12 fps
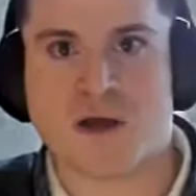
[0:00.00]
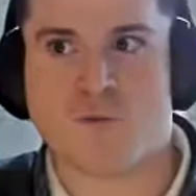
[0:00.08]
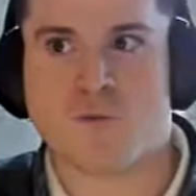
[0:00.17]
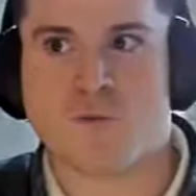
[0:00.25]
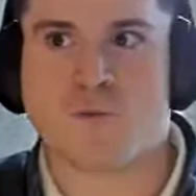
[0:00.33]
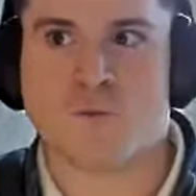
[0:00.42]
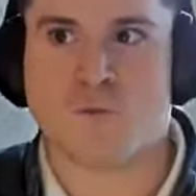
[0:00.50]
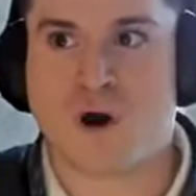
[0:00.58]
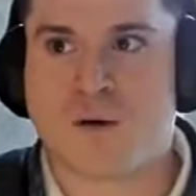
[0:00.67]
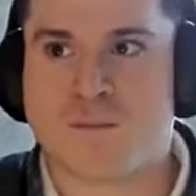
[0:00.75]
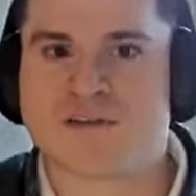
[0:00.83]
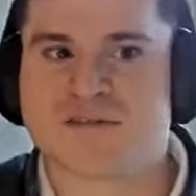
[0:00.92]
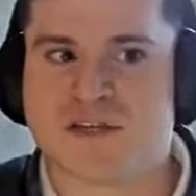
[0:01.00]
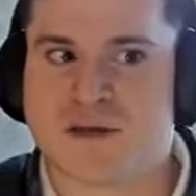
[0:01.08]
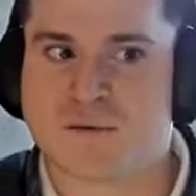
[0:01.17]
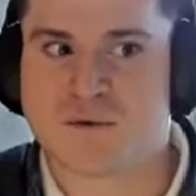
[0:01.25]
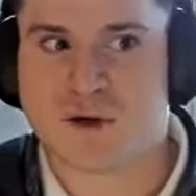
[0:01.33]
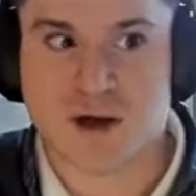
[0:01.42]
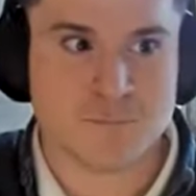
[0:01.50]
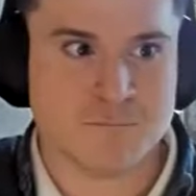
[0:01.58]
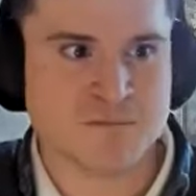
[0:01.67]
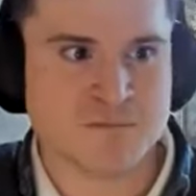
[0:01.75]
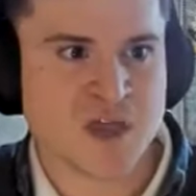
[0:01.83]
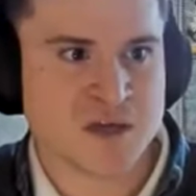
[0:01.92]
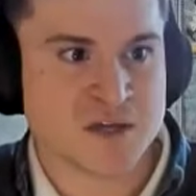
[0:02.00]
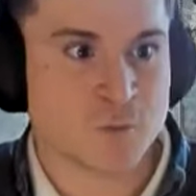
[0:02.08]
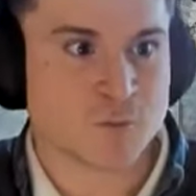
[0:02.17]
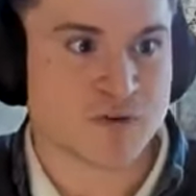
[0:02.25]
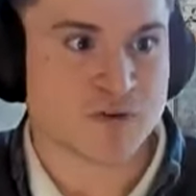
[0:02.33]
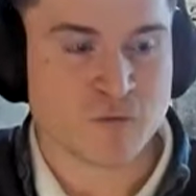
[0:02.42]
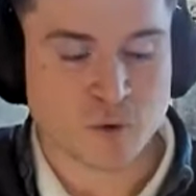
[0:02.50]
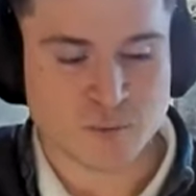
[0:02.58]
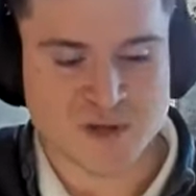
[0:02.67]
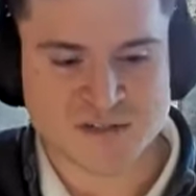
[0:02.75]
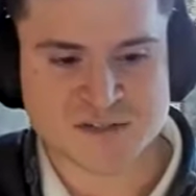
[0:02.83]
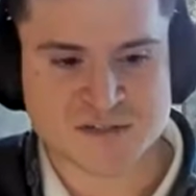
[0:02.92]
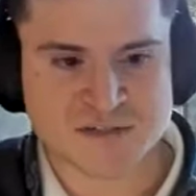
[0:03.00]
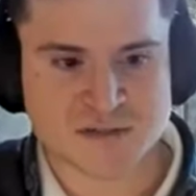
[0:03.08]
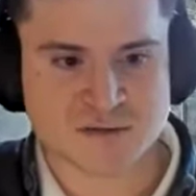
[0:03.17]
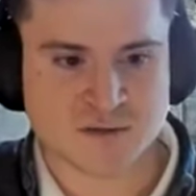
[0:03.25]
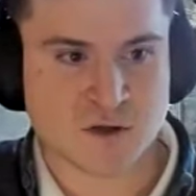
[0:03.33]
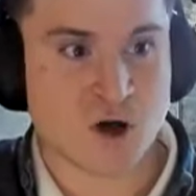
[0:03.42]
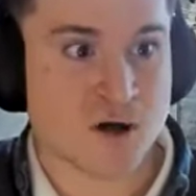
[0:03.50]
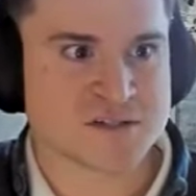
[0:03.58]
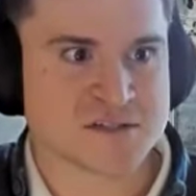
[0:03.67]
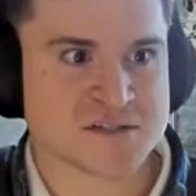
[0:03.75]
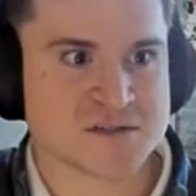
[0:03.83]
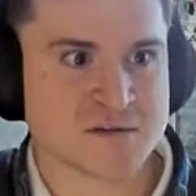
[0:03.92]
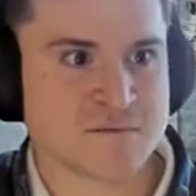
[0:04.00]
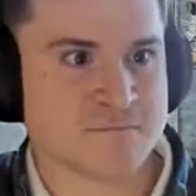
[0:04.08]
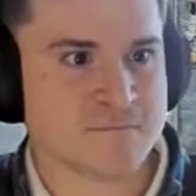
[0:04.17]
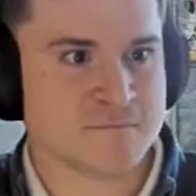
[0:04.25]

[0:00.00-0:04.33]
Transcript: okay, where am I seeing performance loss?